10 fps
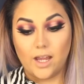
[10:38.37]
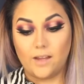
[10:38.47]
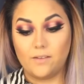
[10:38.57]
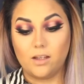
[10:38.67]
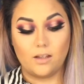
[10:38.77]

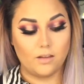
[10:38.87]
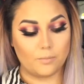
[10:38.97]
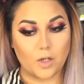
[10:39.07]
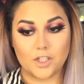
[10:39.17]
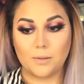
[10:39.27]
And then the
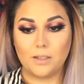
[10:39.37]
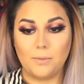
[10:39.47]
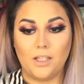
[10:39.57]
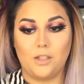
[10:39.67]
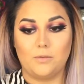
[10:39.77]
brush I'm going
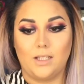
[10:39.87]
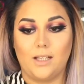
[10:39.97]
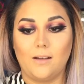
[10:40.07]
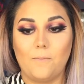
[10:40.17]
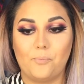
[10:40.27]
to be
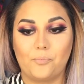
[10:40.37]
using,